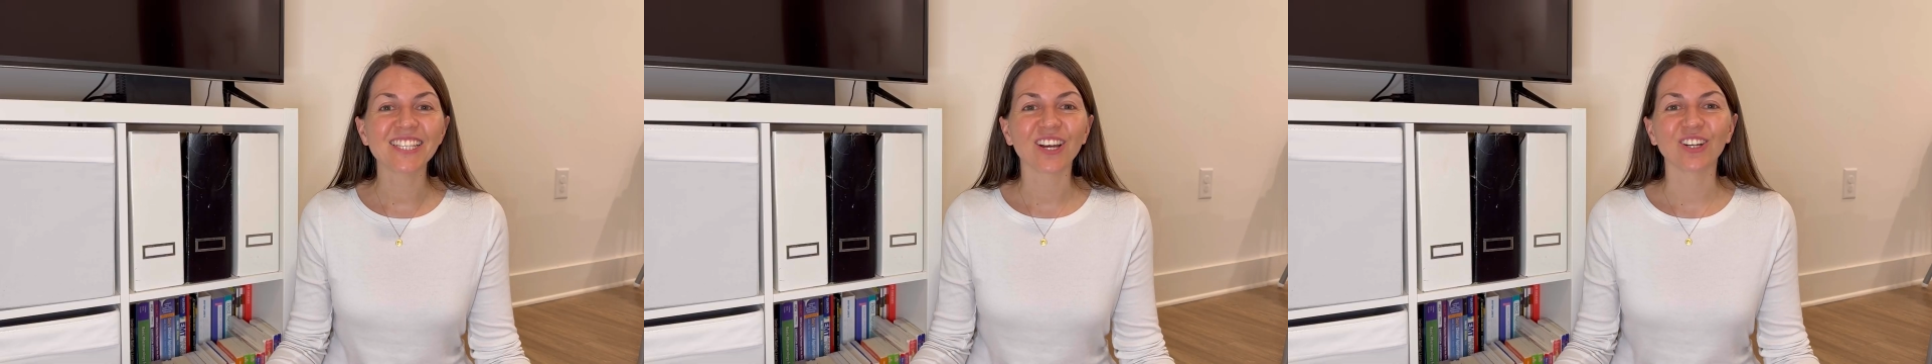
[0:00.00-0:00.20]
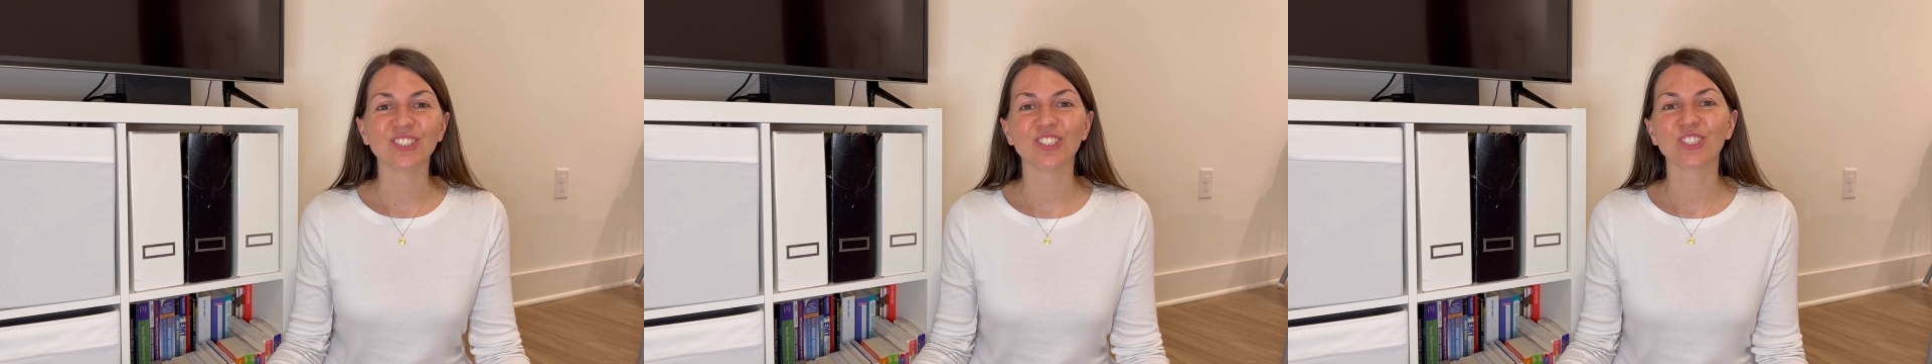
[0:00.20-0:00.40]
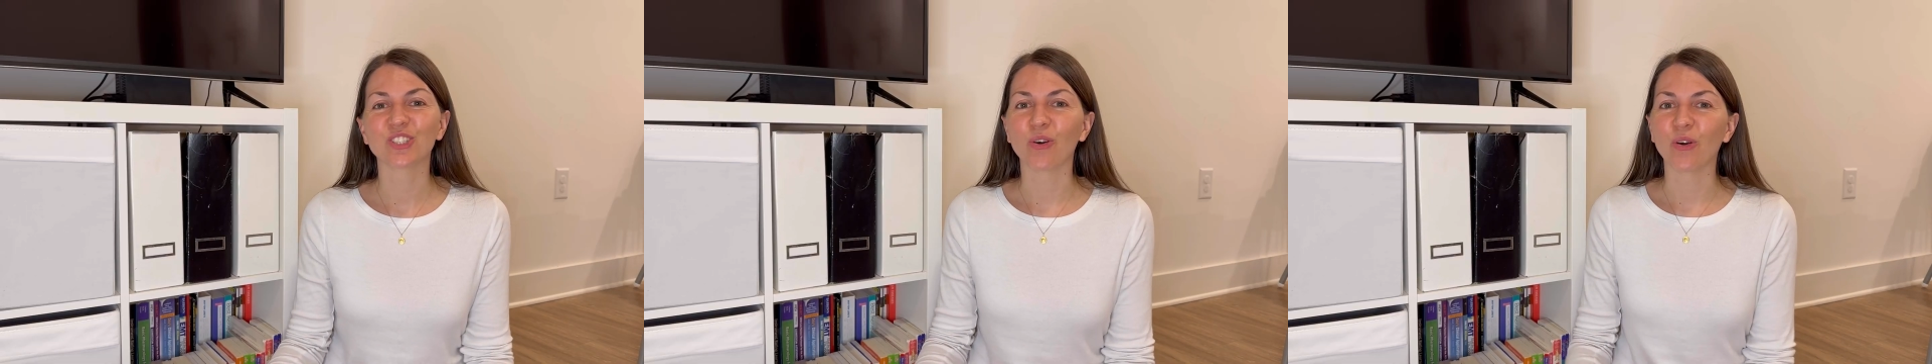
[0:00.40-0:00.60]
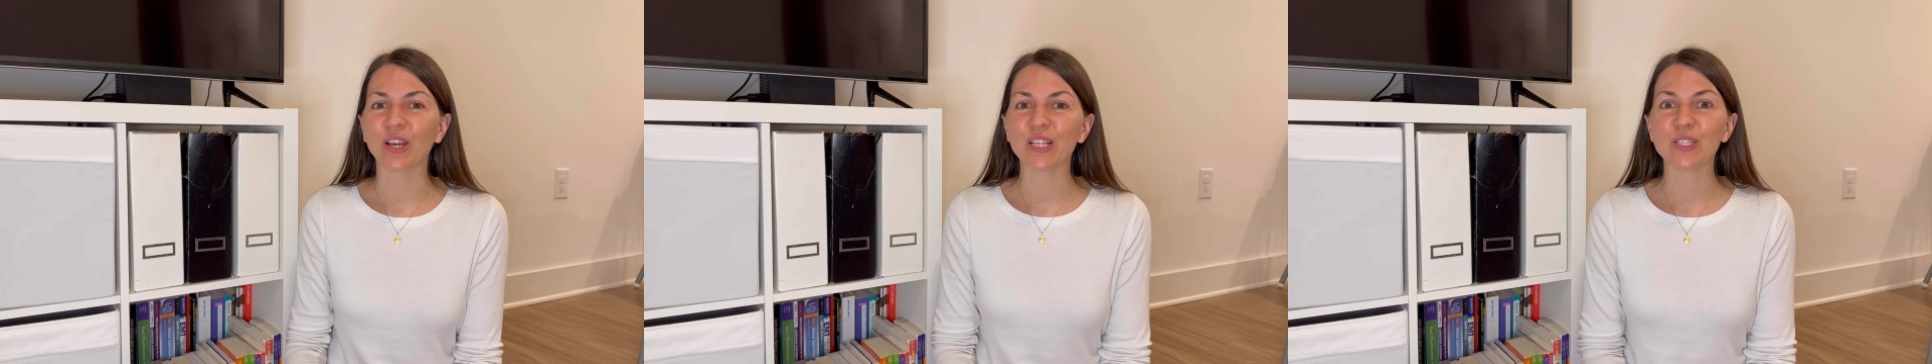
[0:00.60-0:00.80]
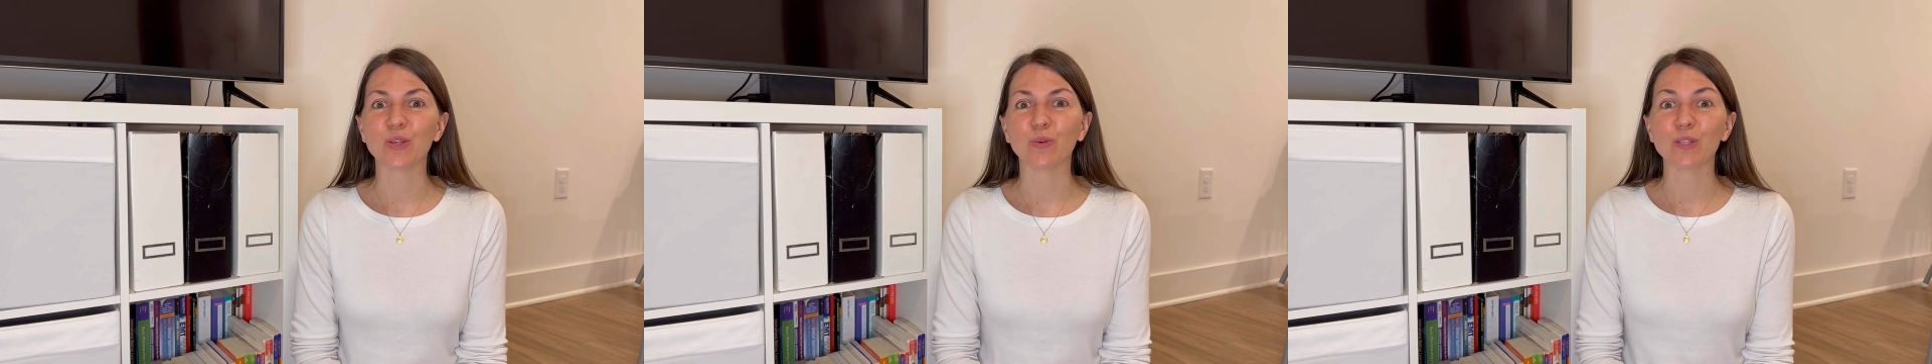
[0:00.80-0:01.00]
are just
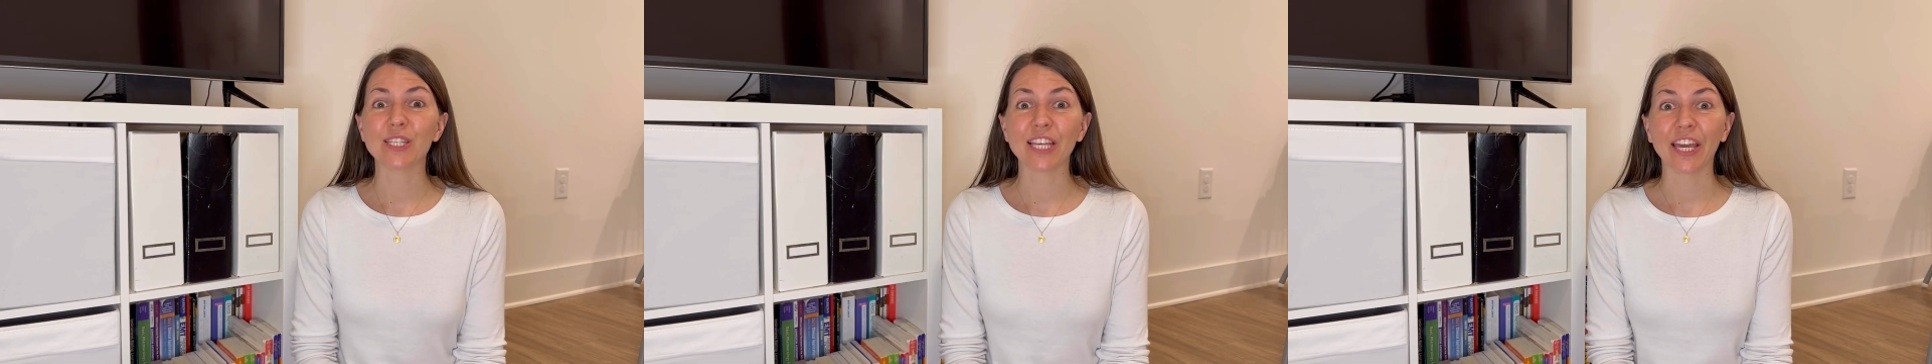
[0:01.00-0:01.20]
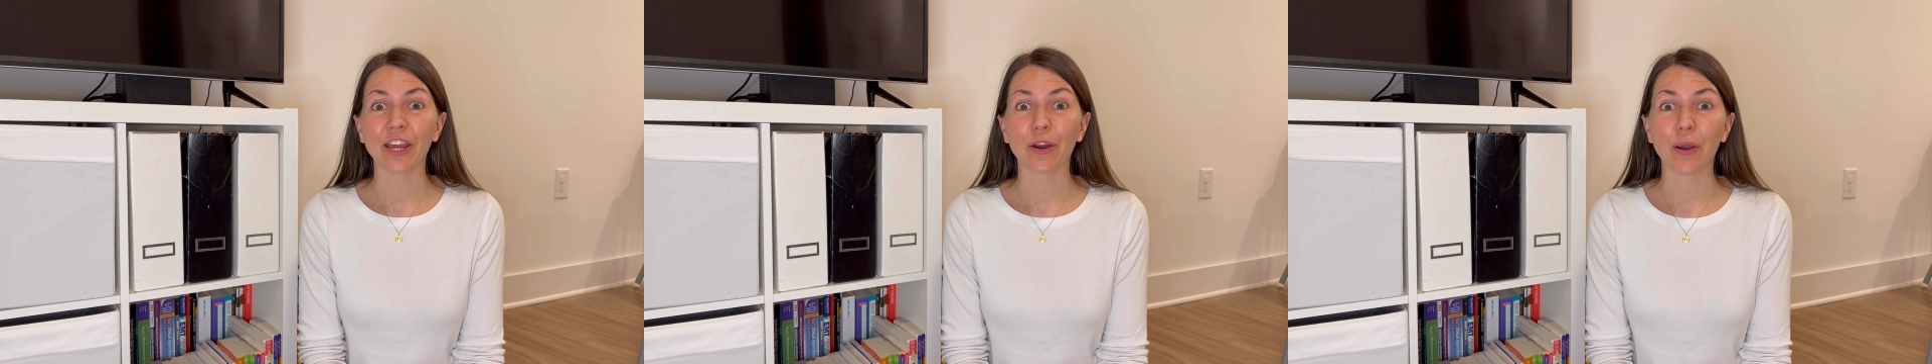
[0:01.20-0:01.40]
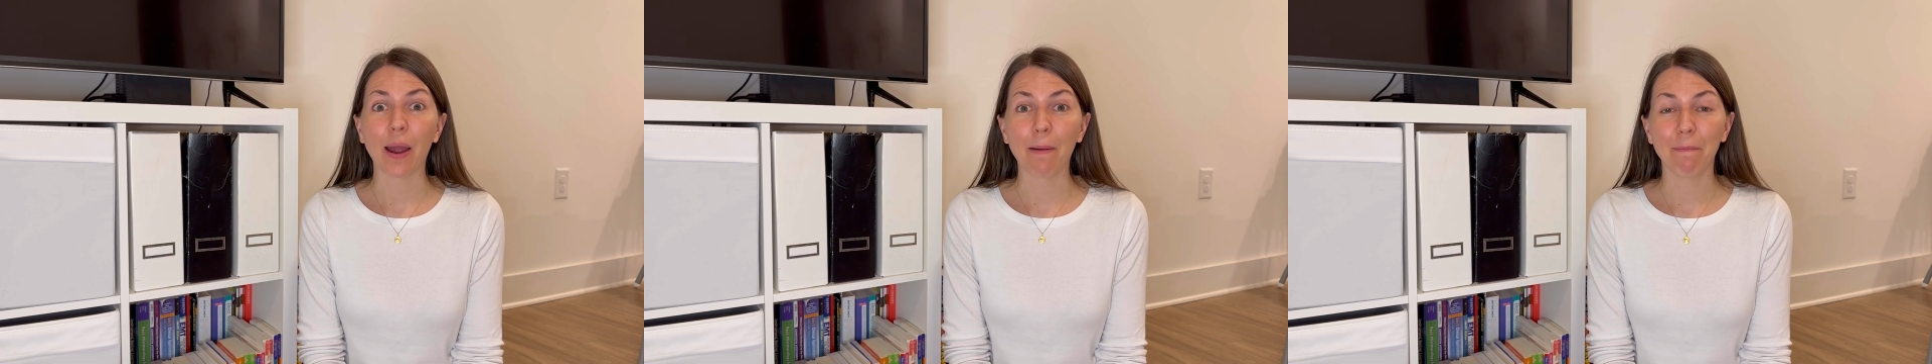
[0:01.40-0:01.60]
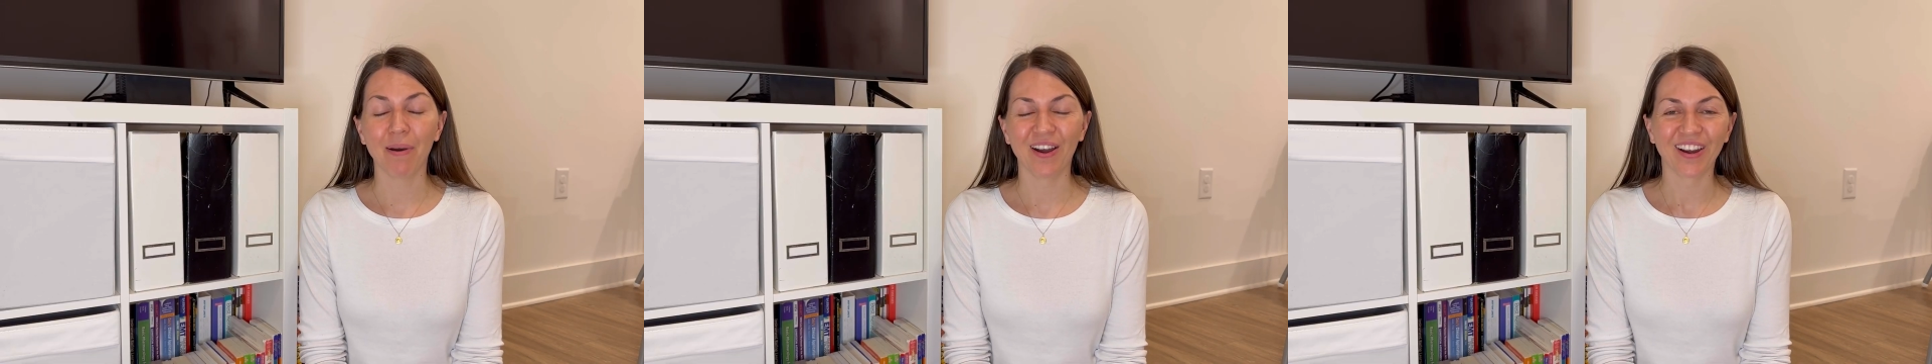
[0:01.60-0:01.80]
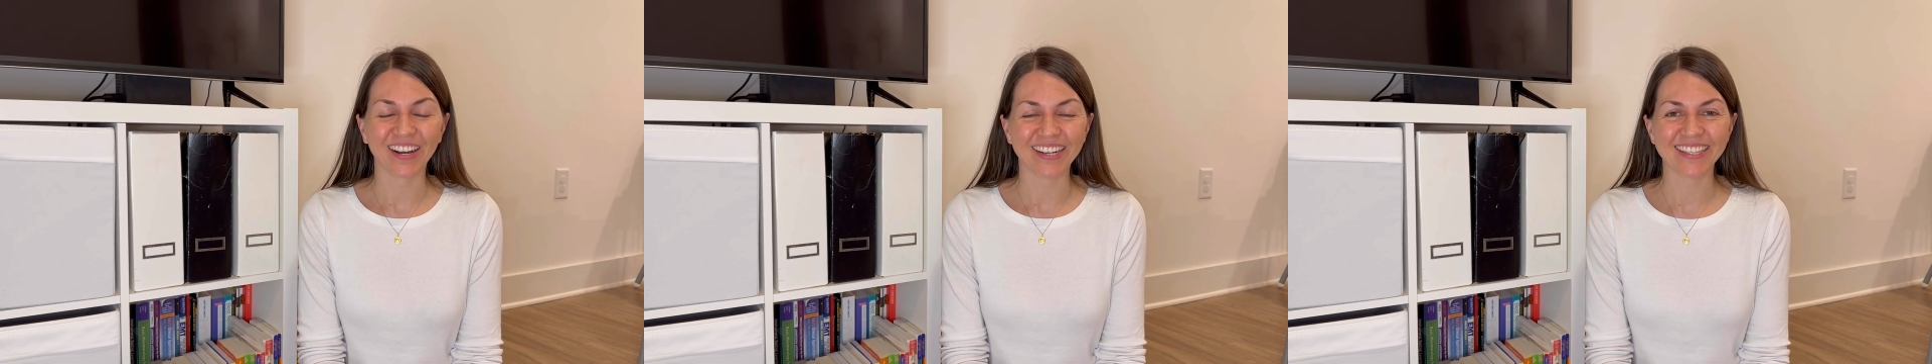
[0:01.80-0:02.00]
going to tear
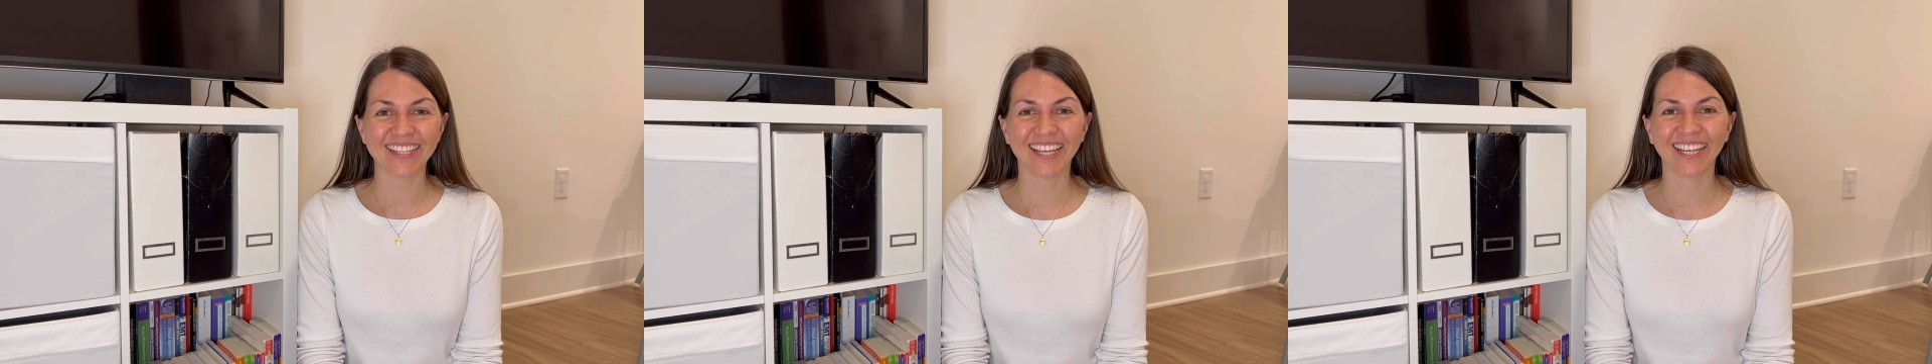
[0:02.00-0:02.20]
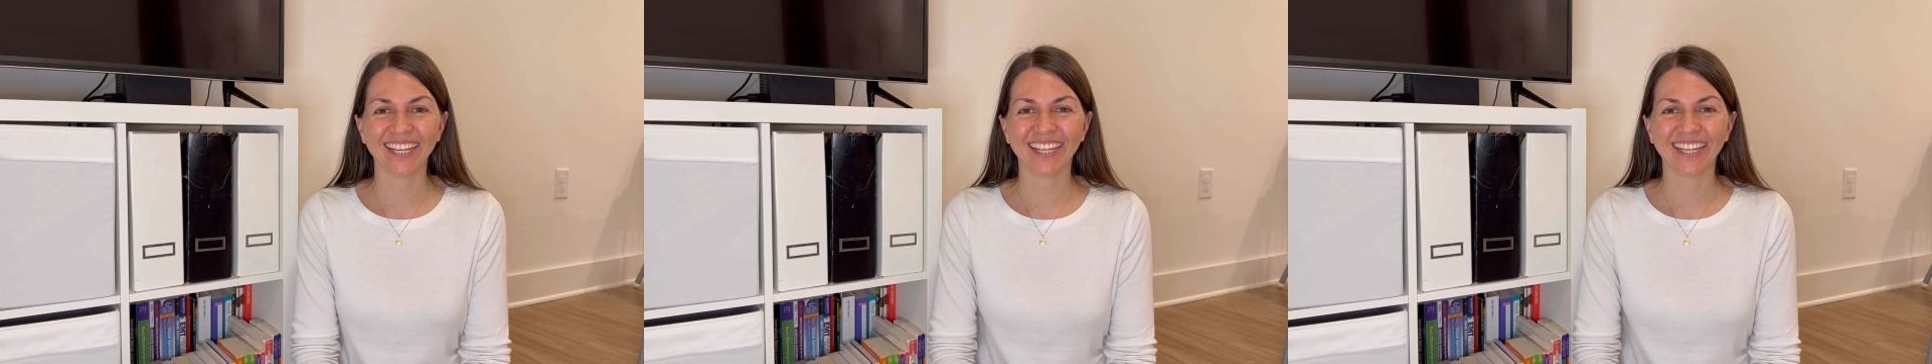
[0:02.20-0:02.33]
apart.